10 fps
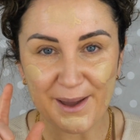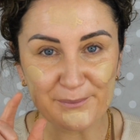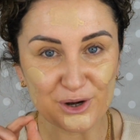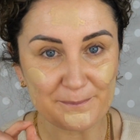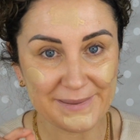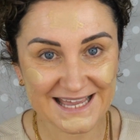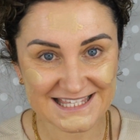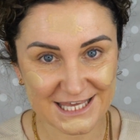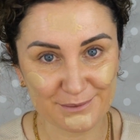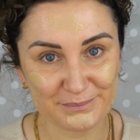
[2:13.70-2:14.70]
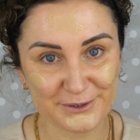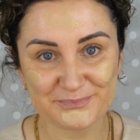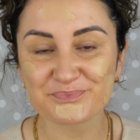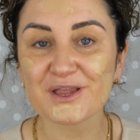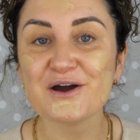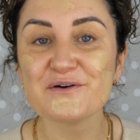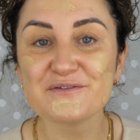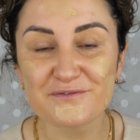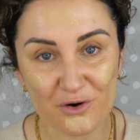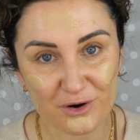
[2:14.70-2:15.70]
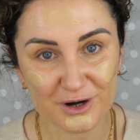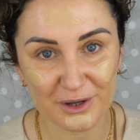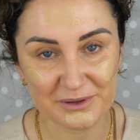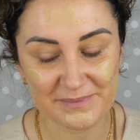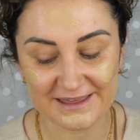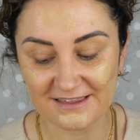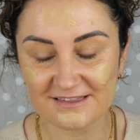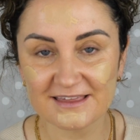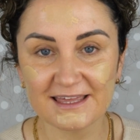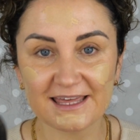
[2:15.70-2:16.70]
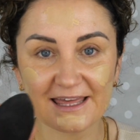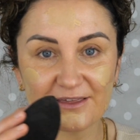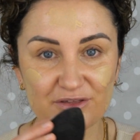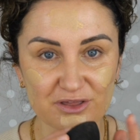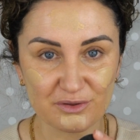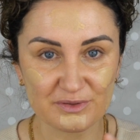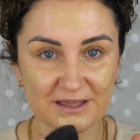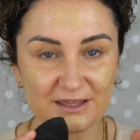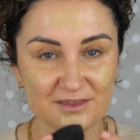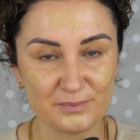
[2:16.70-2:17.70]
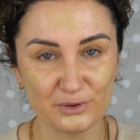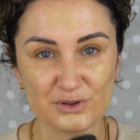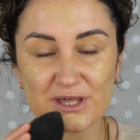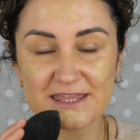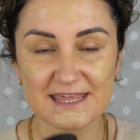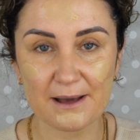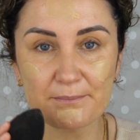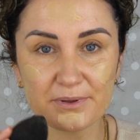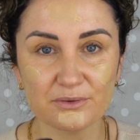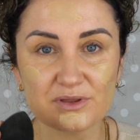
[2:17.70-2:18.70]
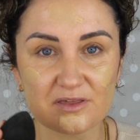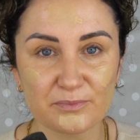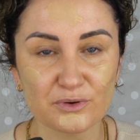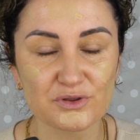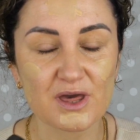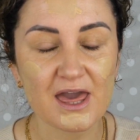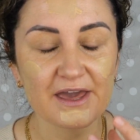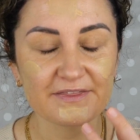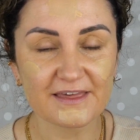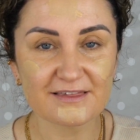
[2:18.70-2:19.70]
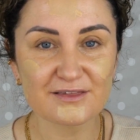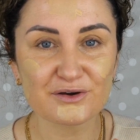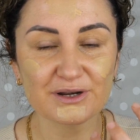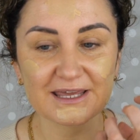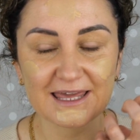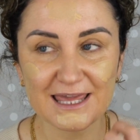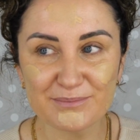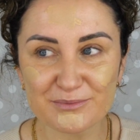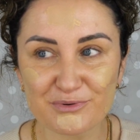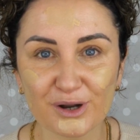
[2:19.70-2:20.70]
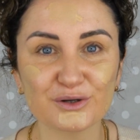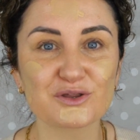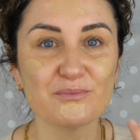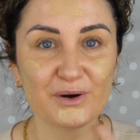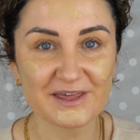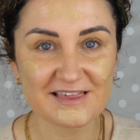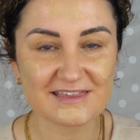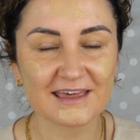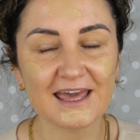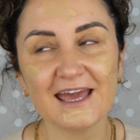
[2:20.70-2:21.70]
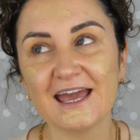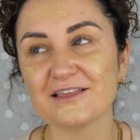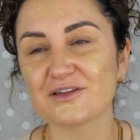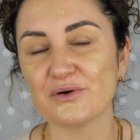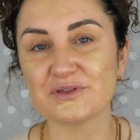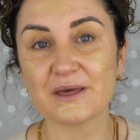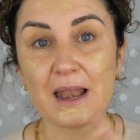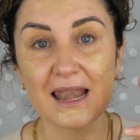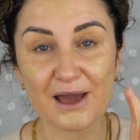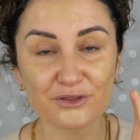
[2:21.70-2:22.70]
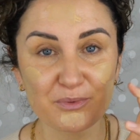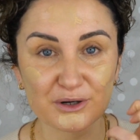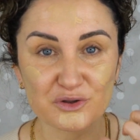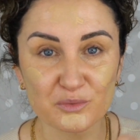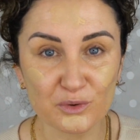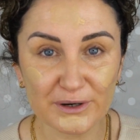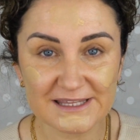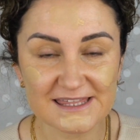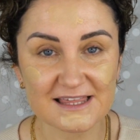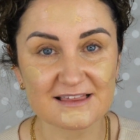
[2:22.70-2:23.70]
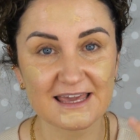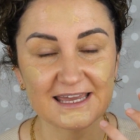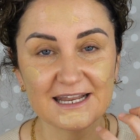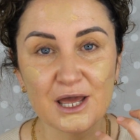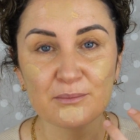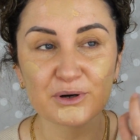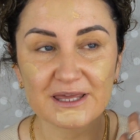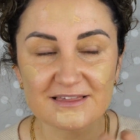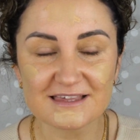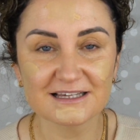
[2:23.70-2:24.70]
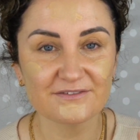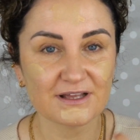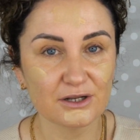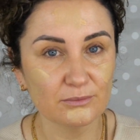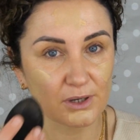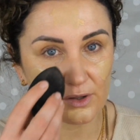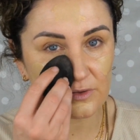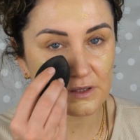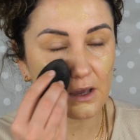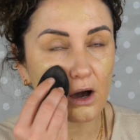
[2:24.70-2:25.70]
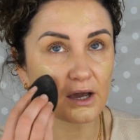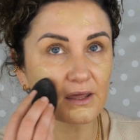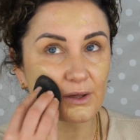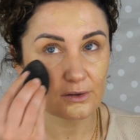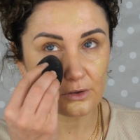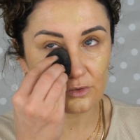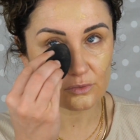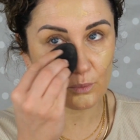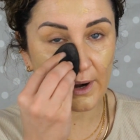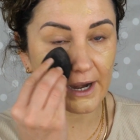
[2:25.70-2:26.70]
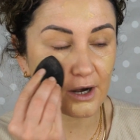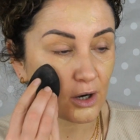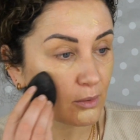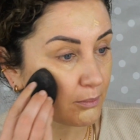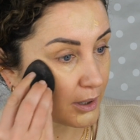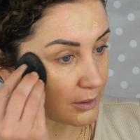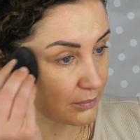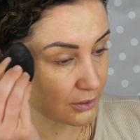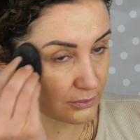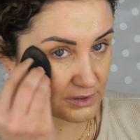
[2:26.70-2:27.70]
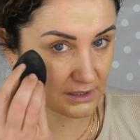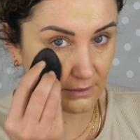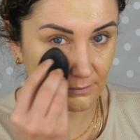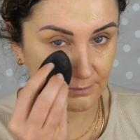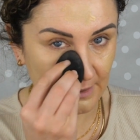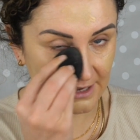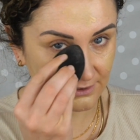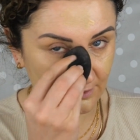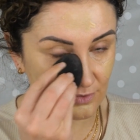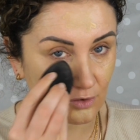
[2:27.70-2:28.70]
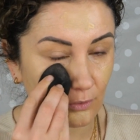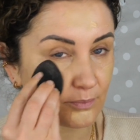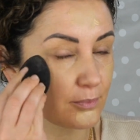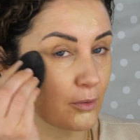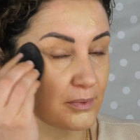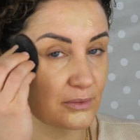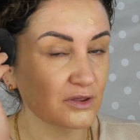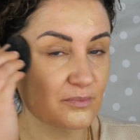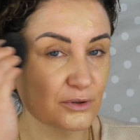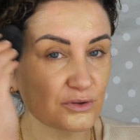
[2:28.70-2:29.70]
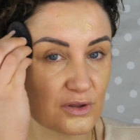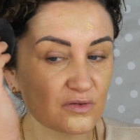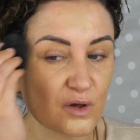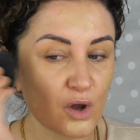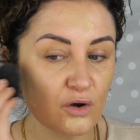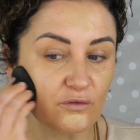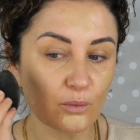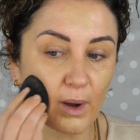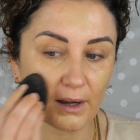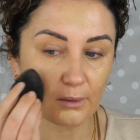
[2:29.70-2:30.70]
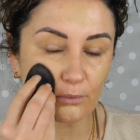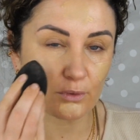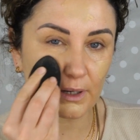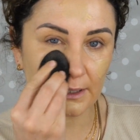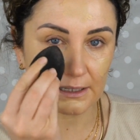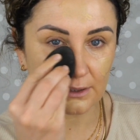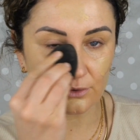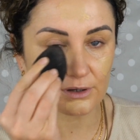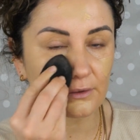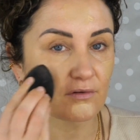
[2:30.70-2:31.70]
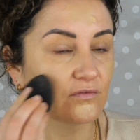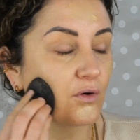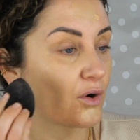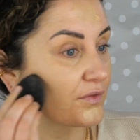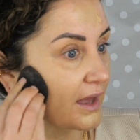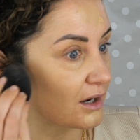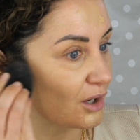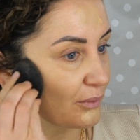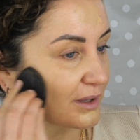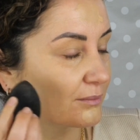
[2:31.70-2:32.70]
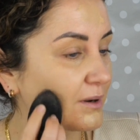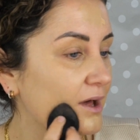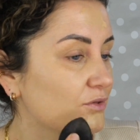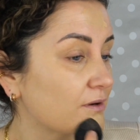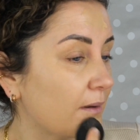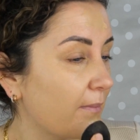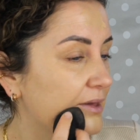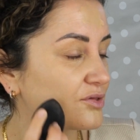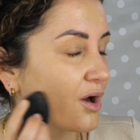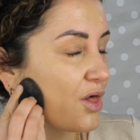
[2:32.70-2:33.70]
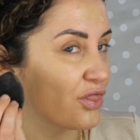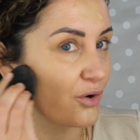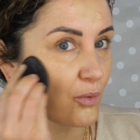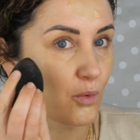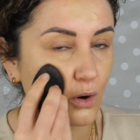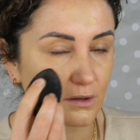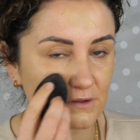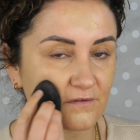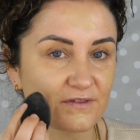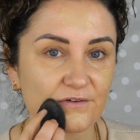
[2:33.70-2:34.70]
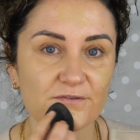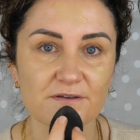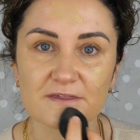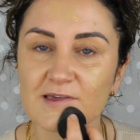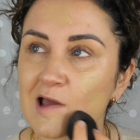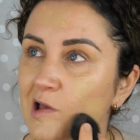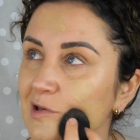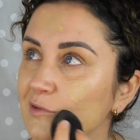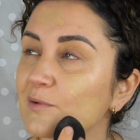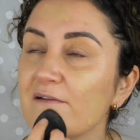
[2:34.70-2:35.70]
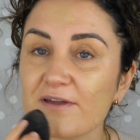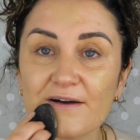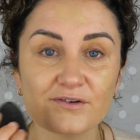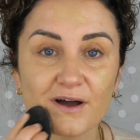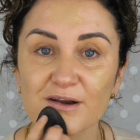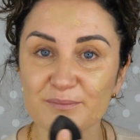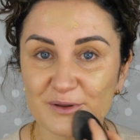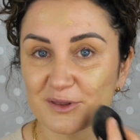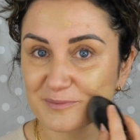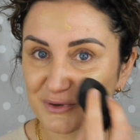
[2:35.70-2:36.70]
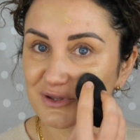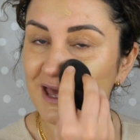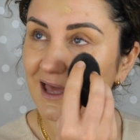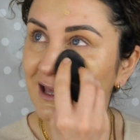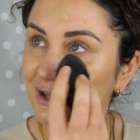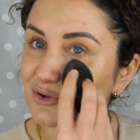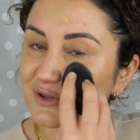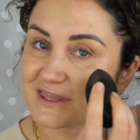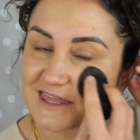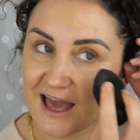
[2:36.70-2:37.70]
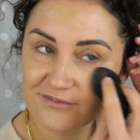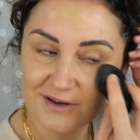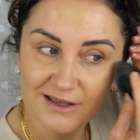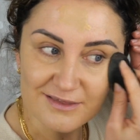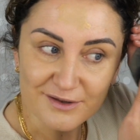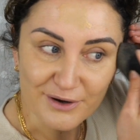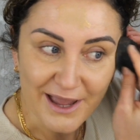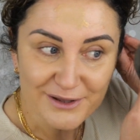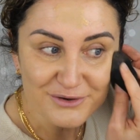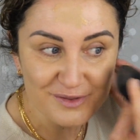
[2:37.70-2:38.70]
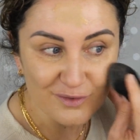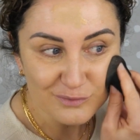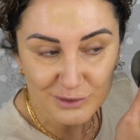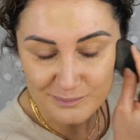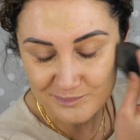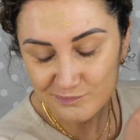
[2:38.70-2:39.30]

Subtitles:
But a big tip for a glowy base is using a sponge, a damp beauty sponge. This is going to keep the product moist. It's going to allow the product to work into the skin but still give that luminosity. I swear by beauty blenders or beauty sponges for when I'm really looking for that glowy complexion. It makes the world of difference. So if you haven't got a beauty sponge, you should definitely consider getting yourself one.